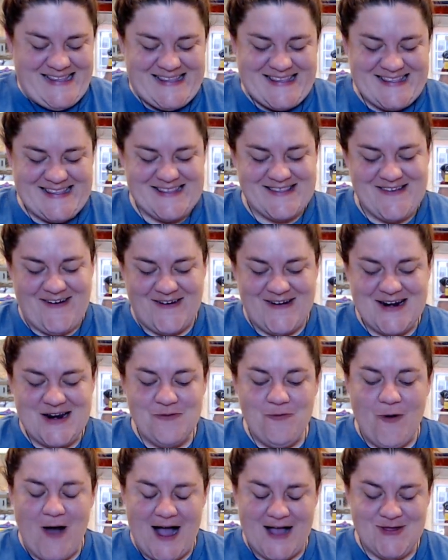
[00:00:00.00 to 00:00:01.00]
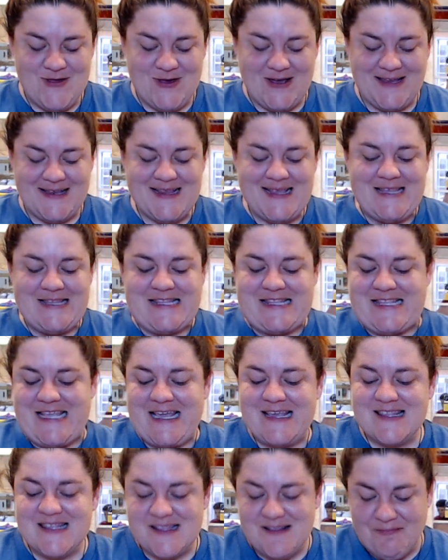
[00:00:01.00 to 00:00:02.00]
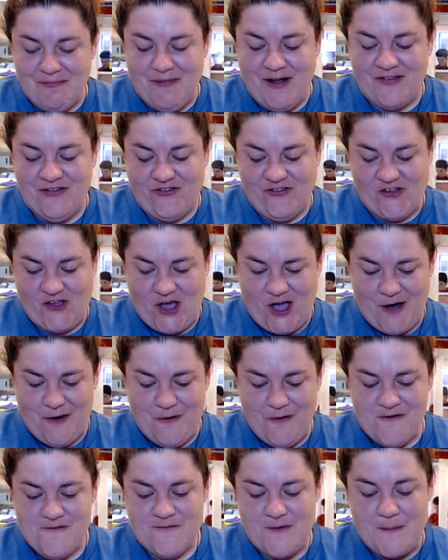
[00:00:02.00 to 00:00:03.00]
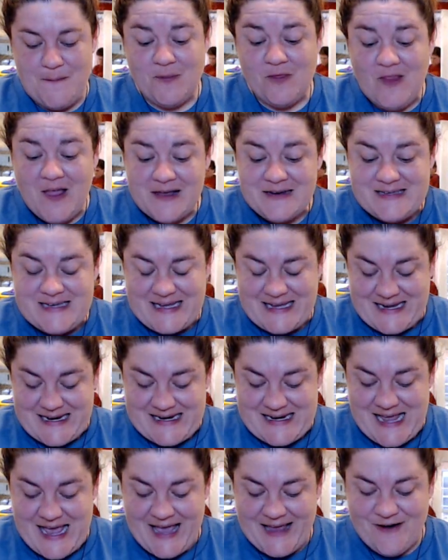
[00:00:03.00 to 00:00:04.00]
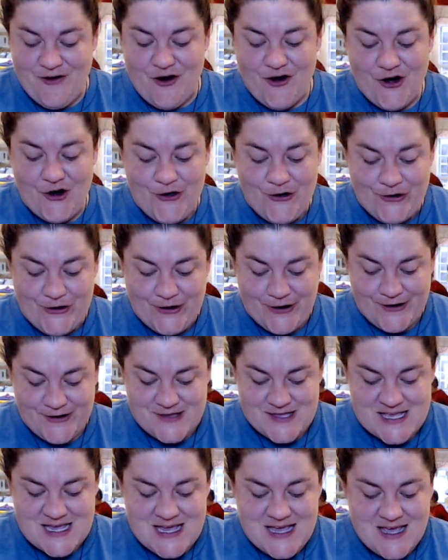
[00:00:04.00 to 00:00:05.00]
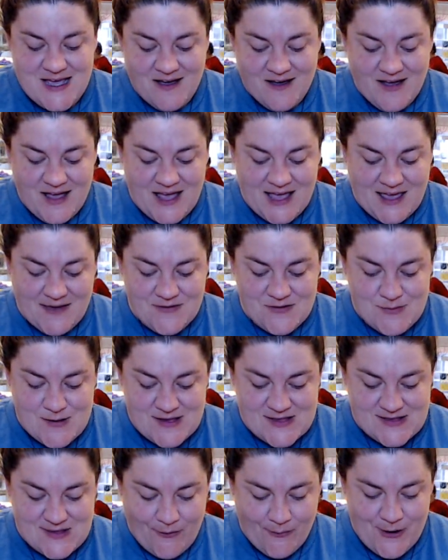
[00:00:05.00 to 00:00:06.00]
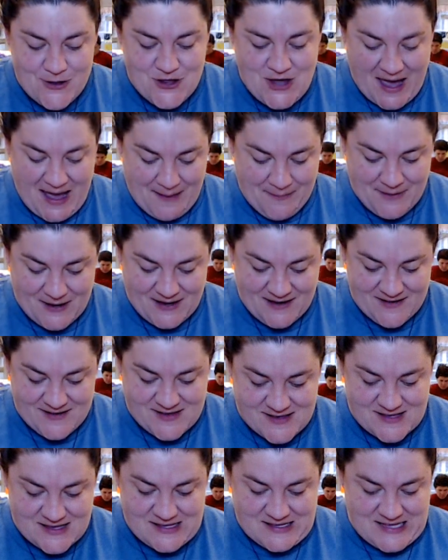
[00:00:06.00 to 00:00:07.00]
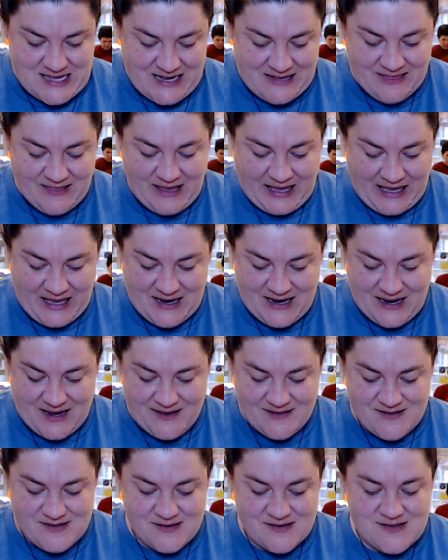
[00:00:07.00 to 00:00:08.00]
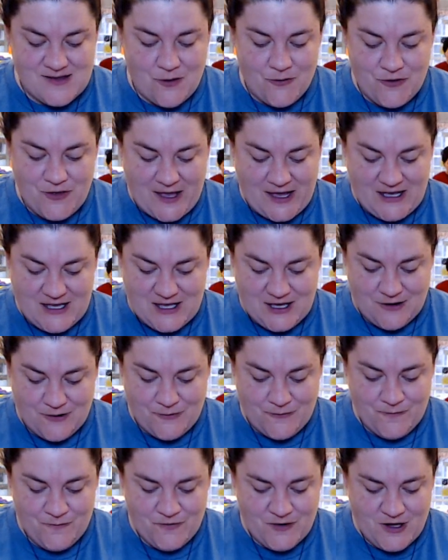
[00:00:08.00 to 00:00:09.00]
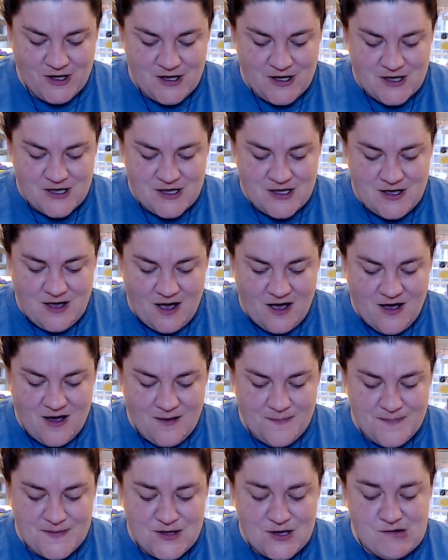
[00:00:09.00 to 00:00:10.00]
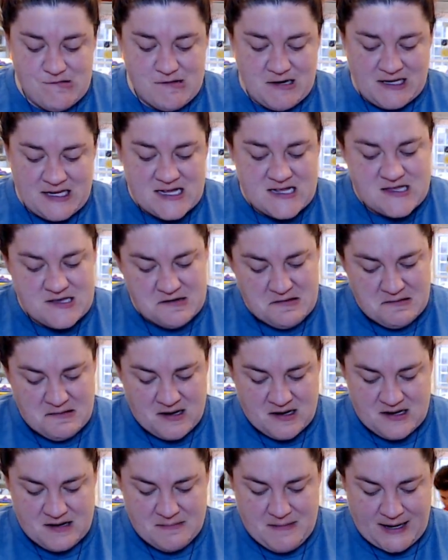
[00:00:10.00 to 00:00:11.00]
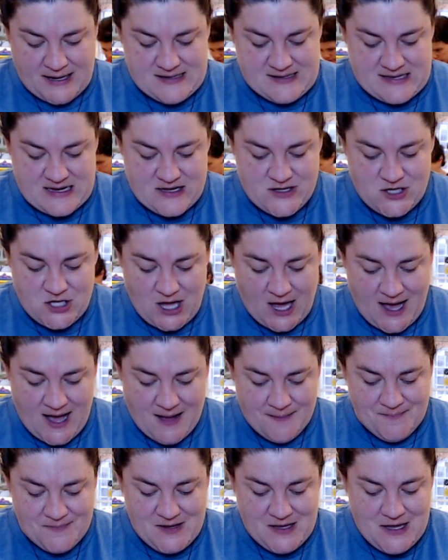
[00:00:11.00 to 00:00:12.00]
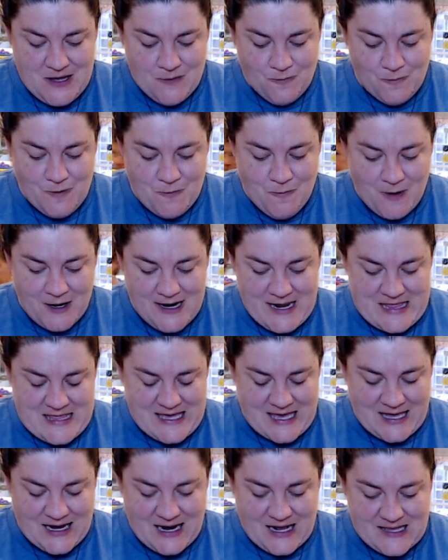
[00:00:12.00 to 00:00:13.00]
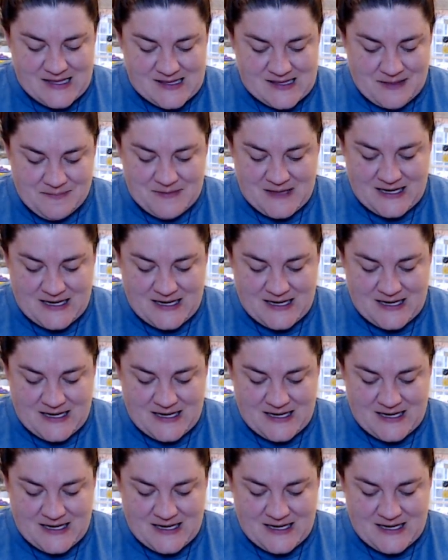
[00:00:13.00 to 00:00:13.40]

started watching six months ago from London and are hooked. It gives me so much happiness seeing the kitties, so thank you. Um, you really do an amazing job. We wanted to get something